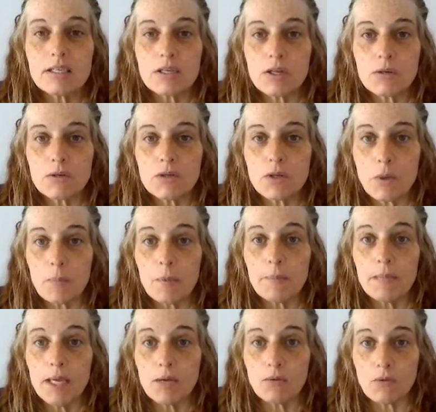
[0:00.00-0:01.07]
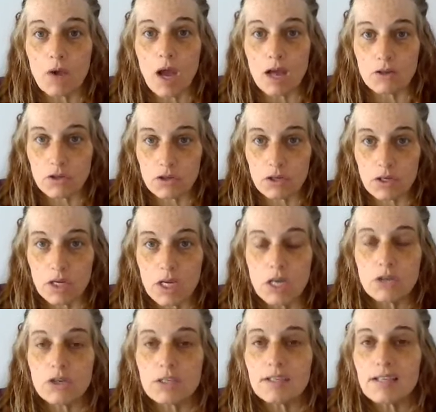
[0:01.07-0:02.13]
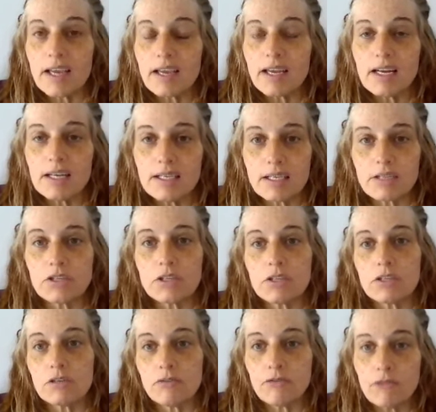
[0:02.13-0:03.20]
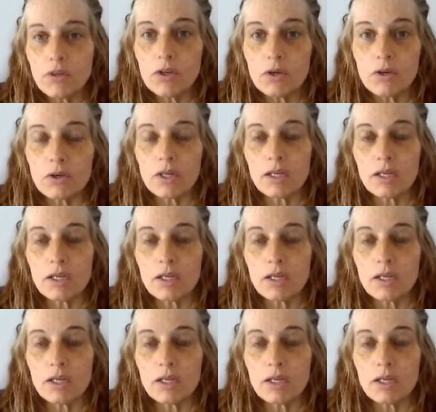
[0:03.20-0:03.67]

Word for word: to those dopamine rush. Just like an addiction to food,